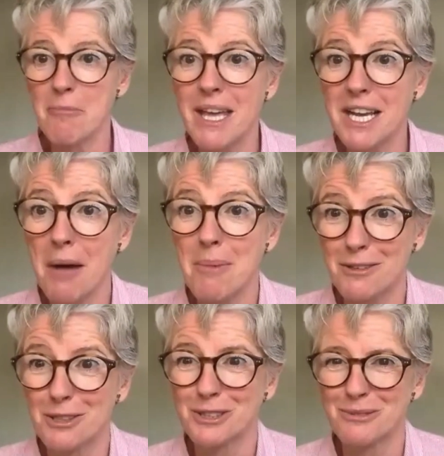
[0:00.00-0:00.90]
That may
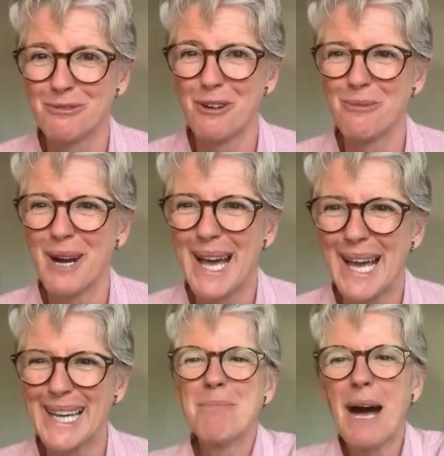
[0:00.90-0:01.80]
come across the wrong
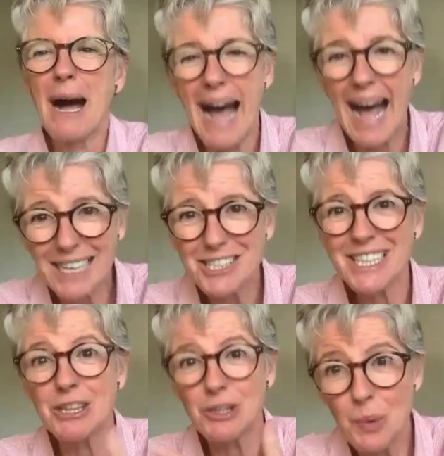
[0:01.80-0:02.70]
way. But
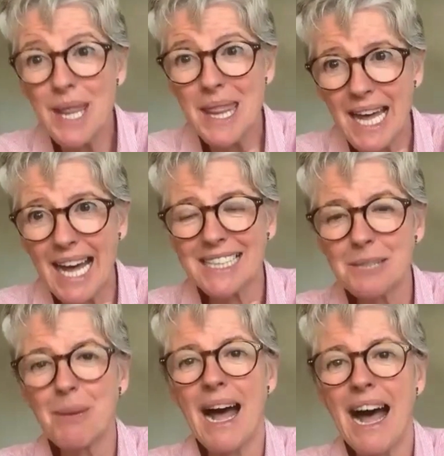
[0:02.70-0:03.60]
actually doing
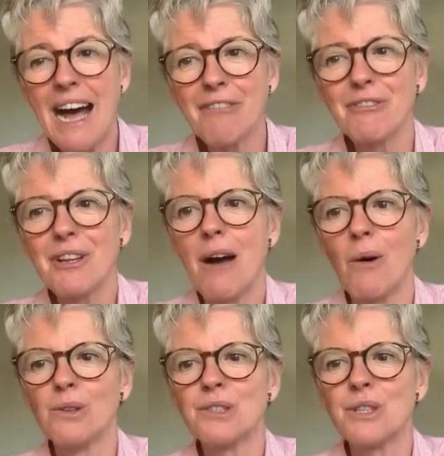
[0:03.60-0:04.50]
that, but after
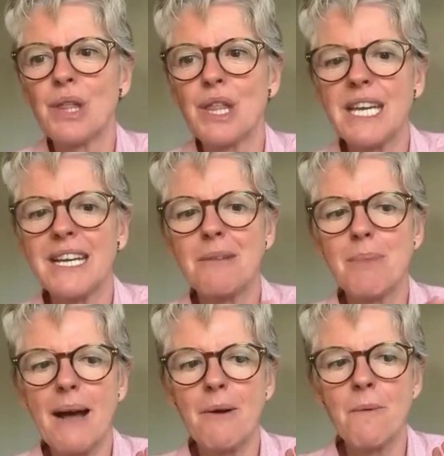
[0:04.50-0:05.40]
that also
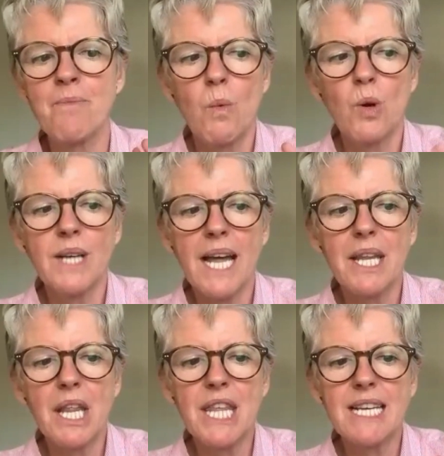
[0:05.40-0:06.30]
thinking about what
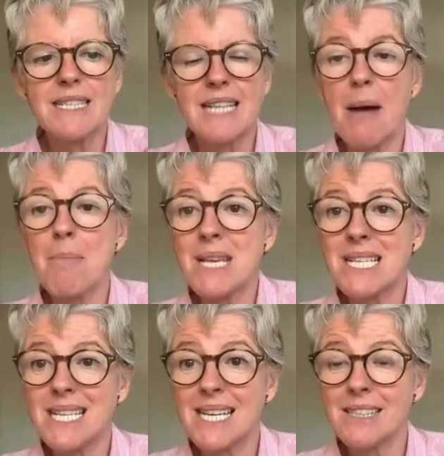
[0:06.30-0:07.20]
are the things that
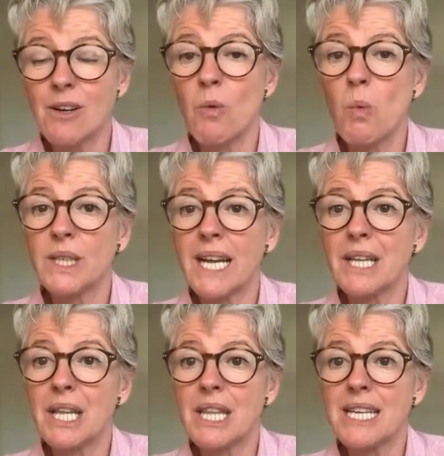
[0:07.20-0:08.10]
I'm missing and
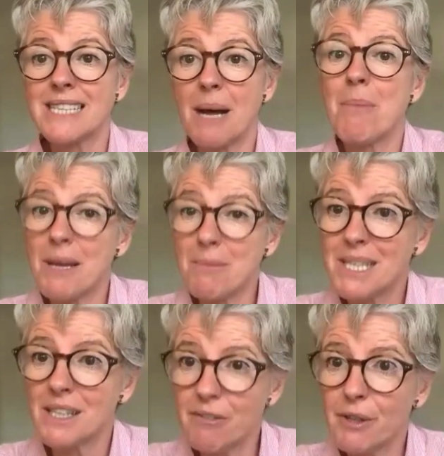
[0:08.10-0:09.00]
what are the things that
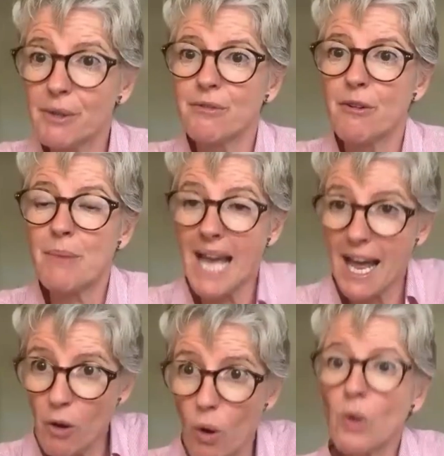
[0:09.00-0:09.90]
might be difficult for
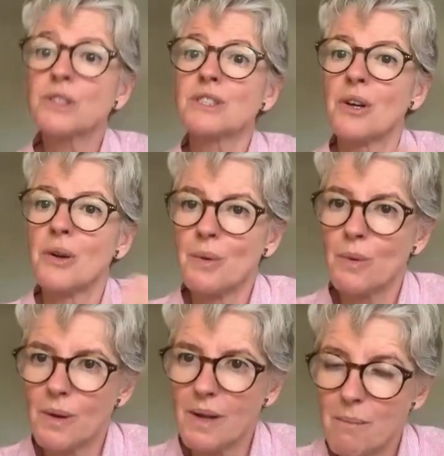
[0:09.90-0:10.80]
me, and
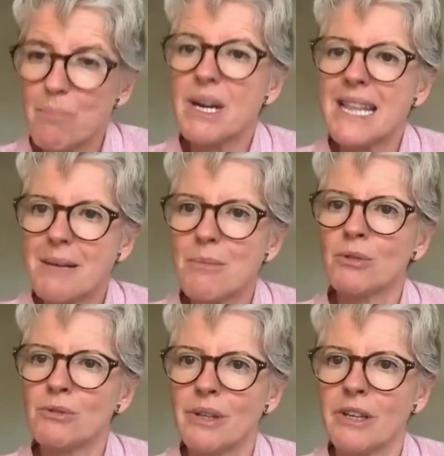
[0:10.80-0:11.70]
also bring
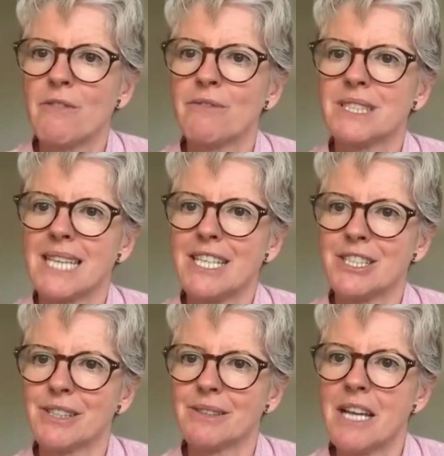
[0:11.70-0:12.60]
them onto the
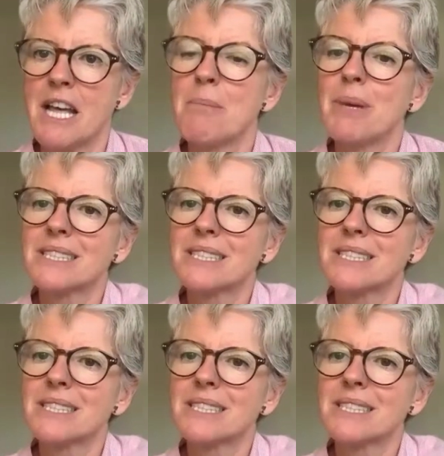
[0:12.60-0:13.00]
conversation.